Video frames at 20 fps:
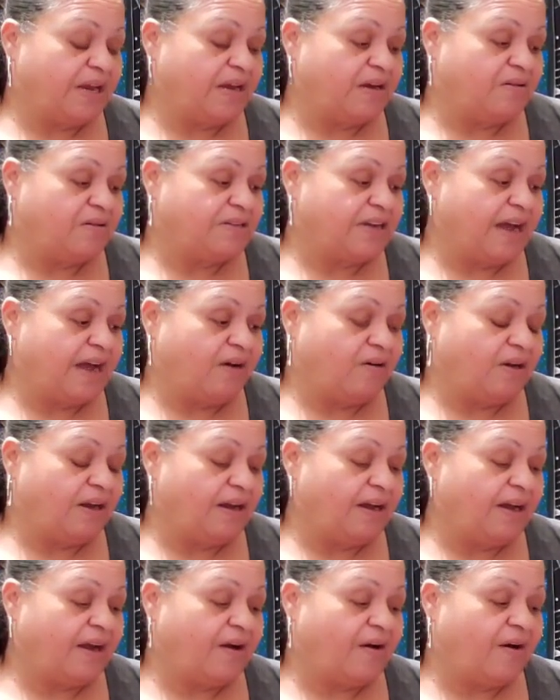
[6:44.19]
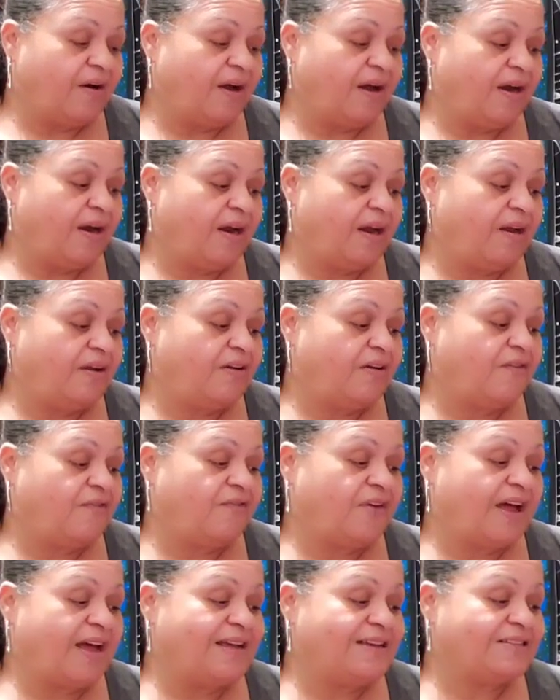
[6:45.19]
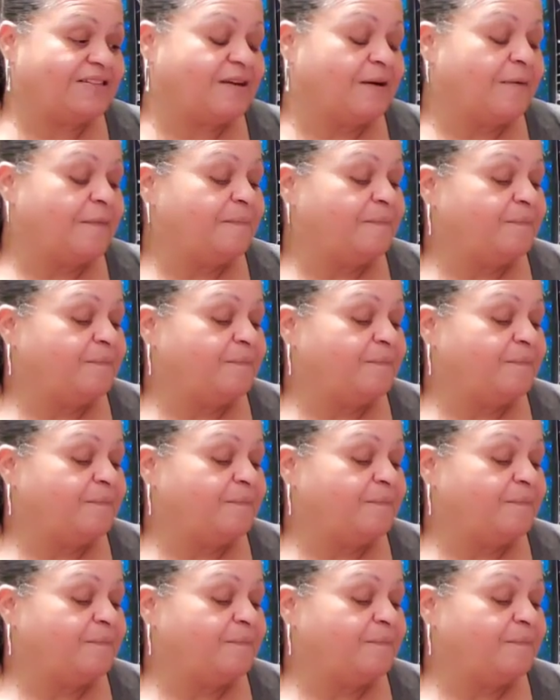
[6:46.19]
He'll dangle a carrot in your face,